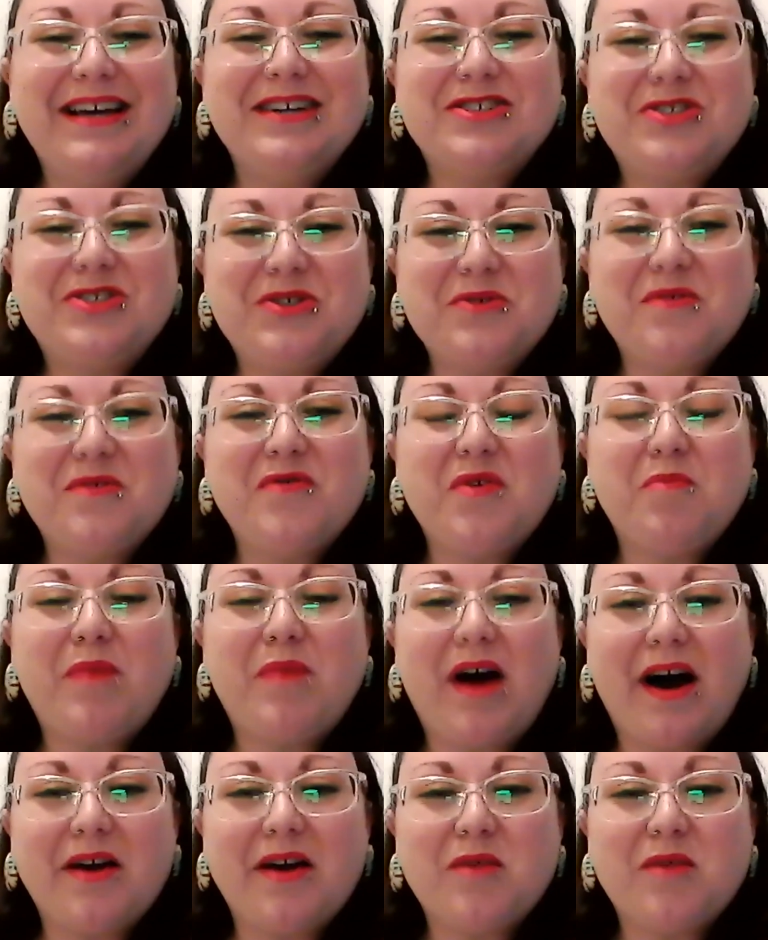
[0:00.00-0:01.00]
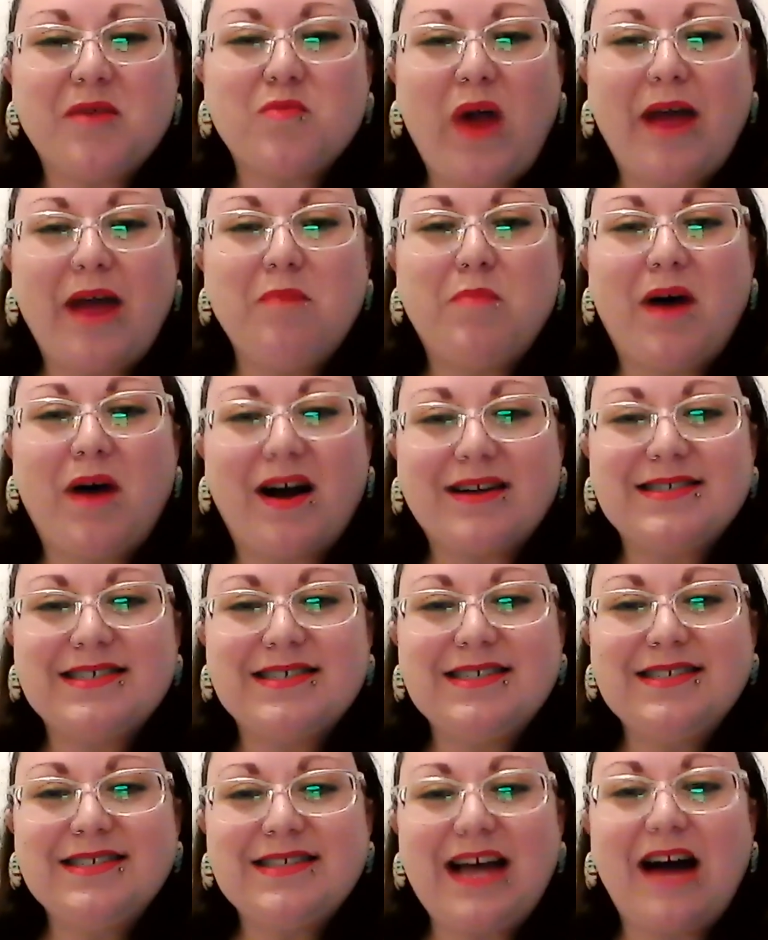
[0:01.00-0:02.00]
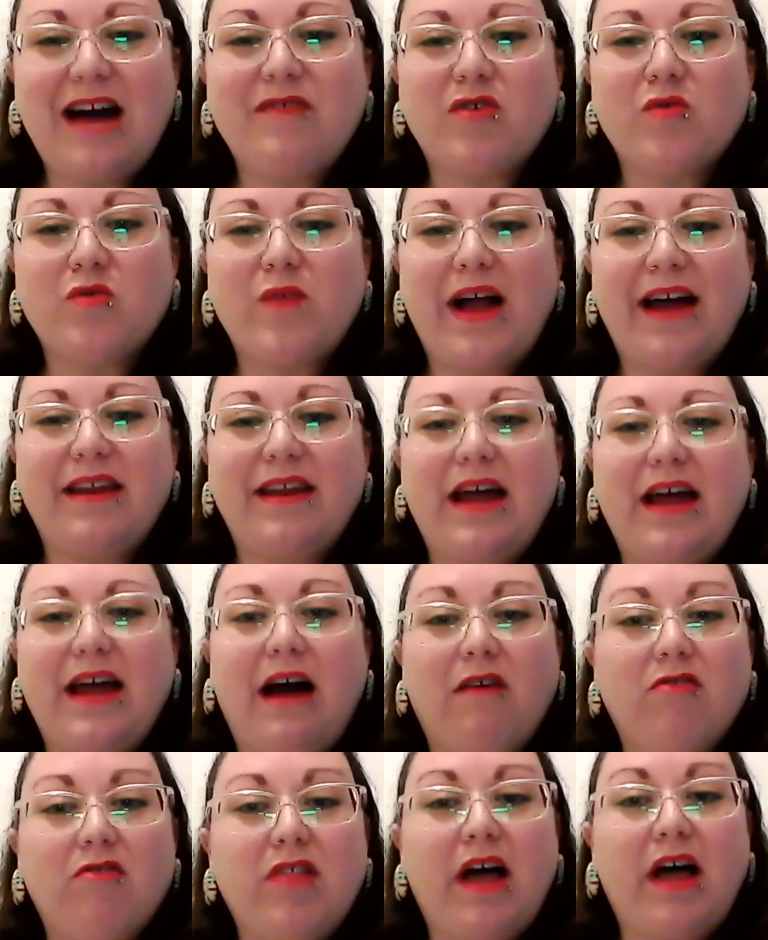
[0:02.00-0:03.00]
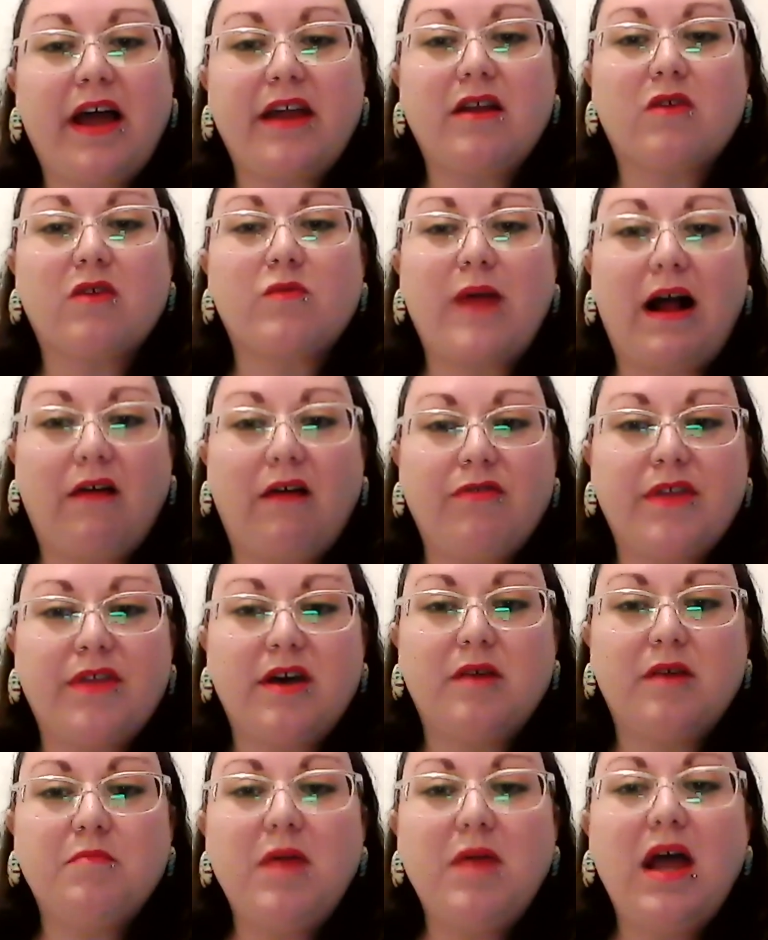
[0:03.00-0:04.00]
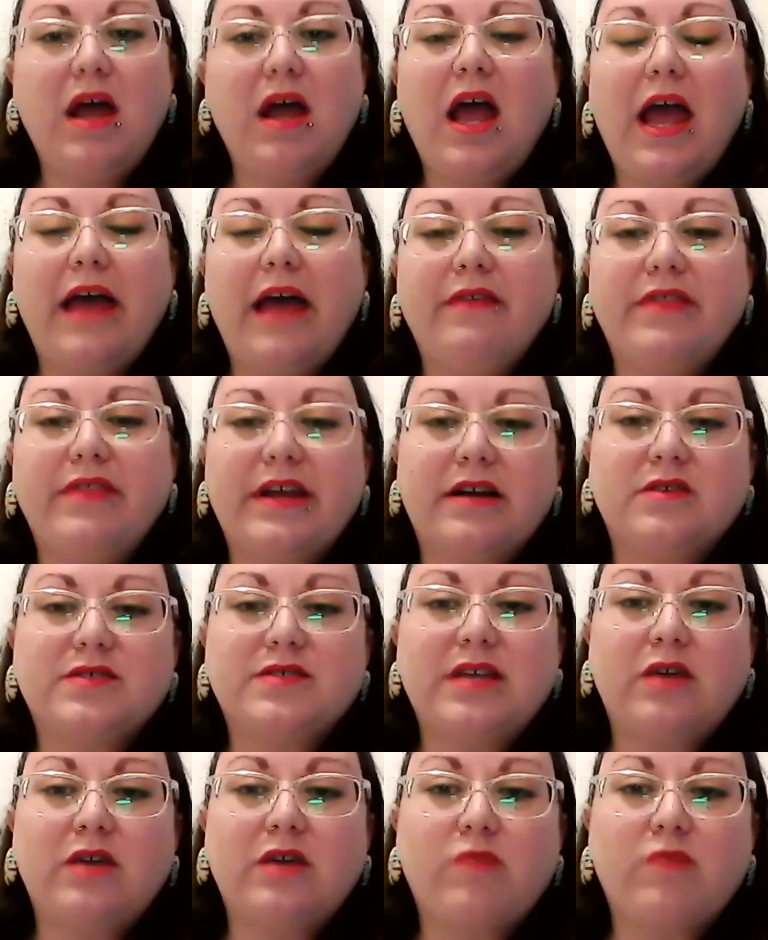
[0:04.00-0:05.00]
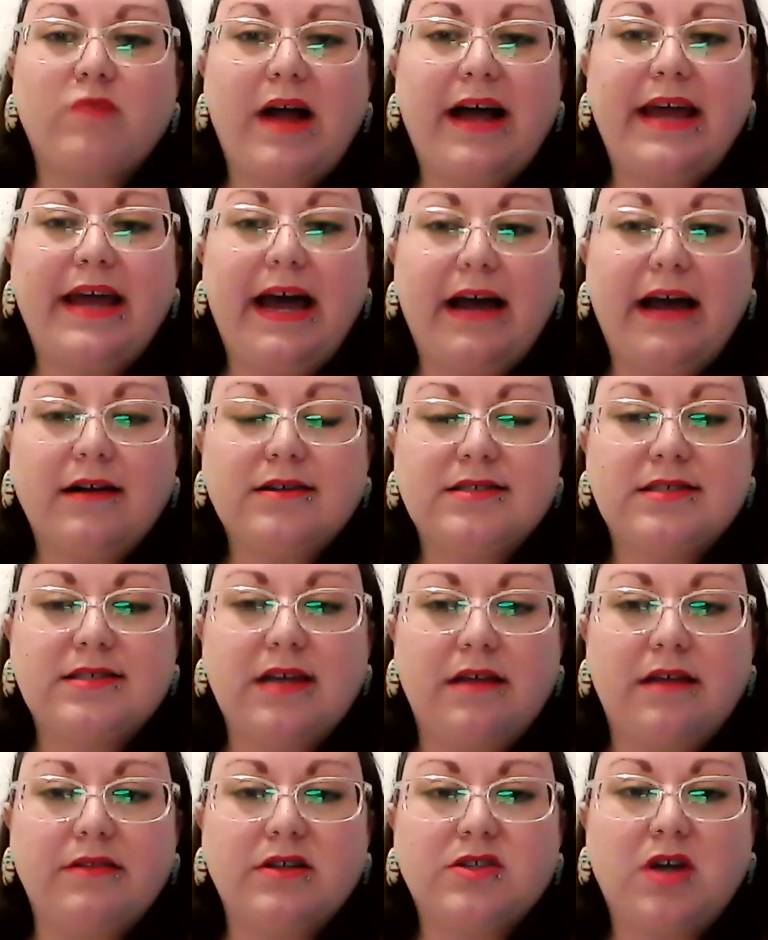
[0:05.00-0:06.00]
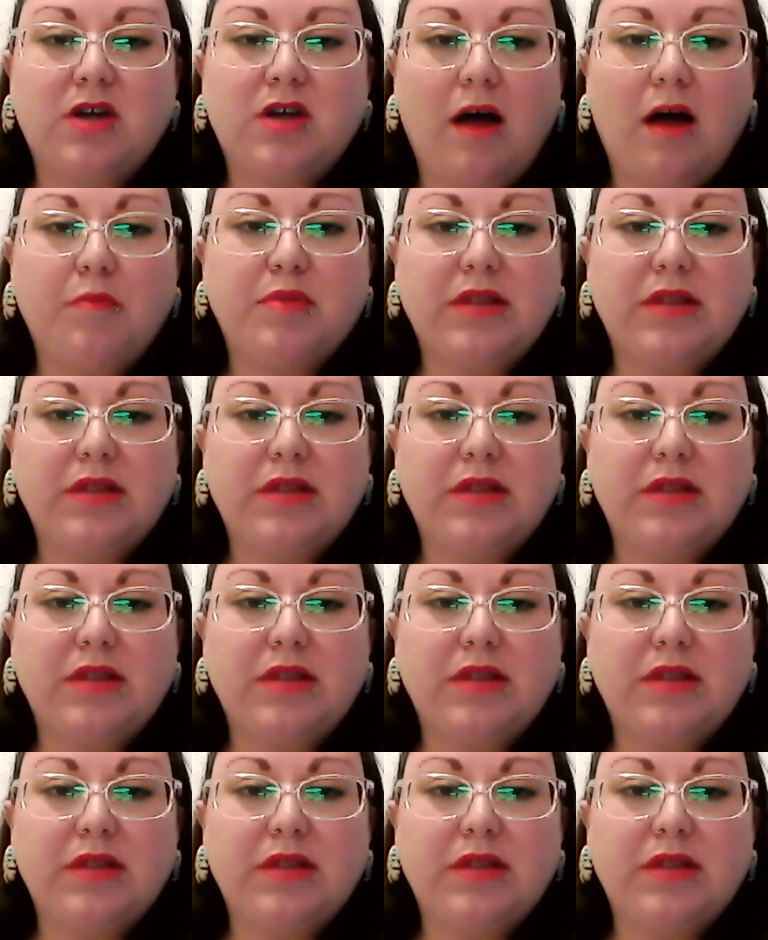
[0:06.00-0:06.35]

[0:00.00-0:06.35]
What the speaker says: Two of the bottom right boxes have a red outline around them, and there's a red X in the top